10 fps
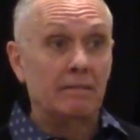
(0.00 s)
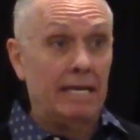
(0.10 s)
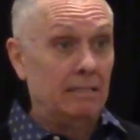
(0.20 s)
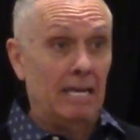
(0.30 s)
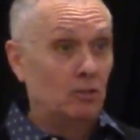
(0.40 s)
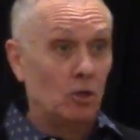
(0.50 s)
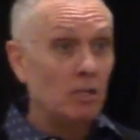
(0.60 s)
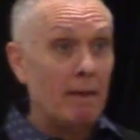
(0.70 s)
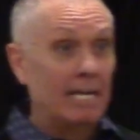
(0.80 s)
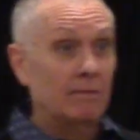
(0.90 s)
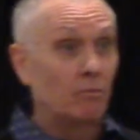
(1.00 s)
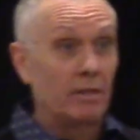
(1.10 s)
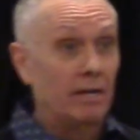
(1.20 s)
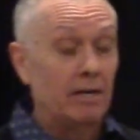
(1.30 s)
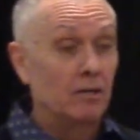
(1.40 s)
they, they sort of make it up
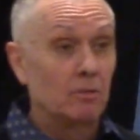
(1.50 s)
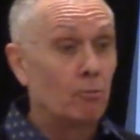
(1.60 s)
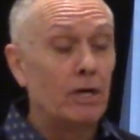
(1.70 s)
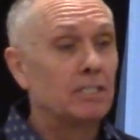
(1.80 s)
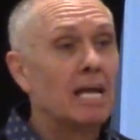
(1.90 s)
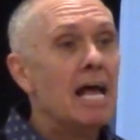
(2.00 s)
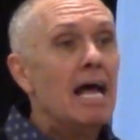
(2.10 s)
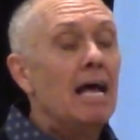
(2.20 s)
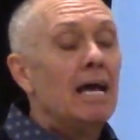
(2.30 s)
before they hear the preaching.